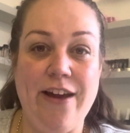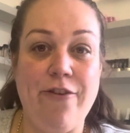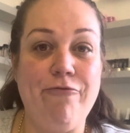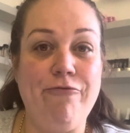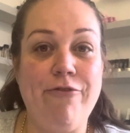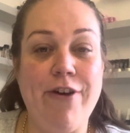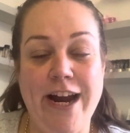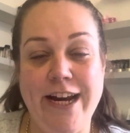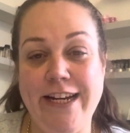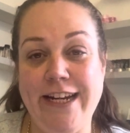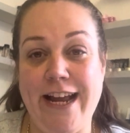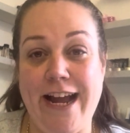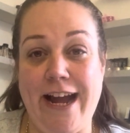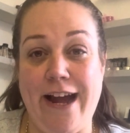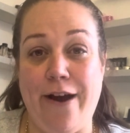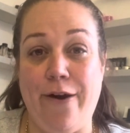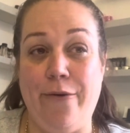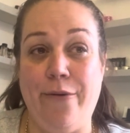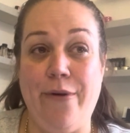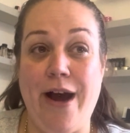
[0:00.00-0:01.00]
and right
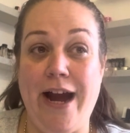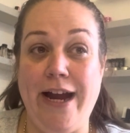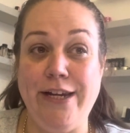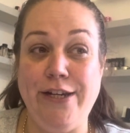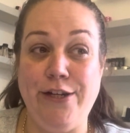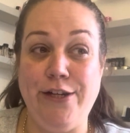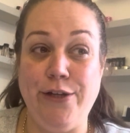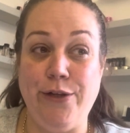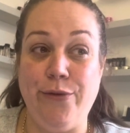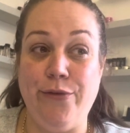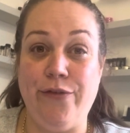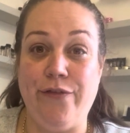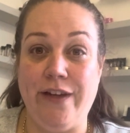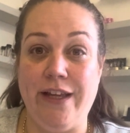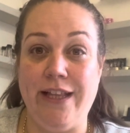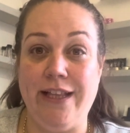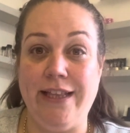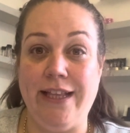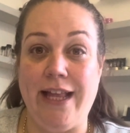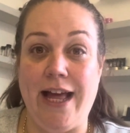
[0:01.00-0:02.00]
now I do
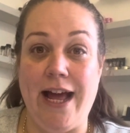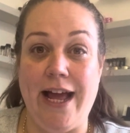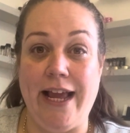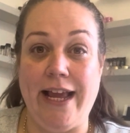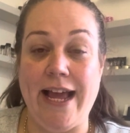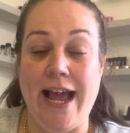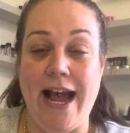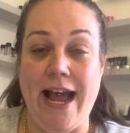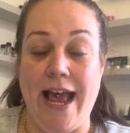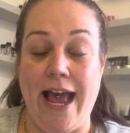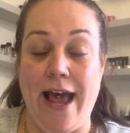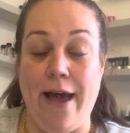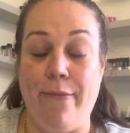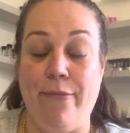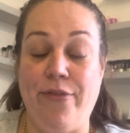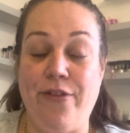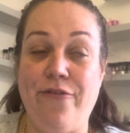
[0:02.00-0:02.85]
feel like I am.